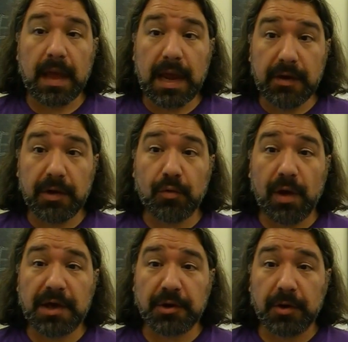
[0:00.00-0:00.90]
Eric
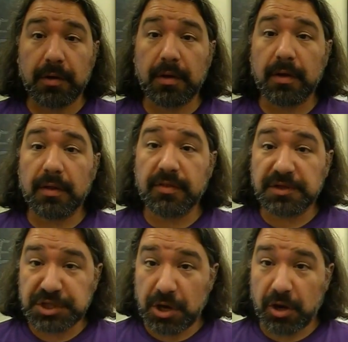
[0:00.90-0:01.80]
Weiner,
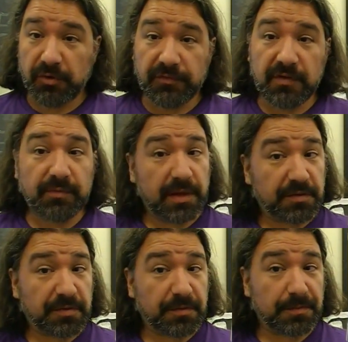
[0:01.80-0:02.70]
The Geography of Bliss.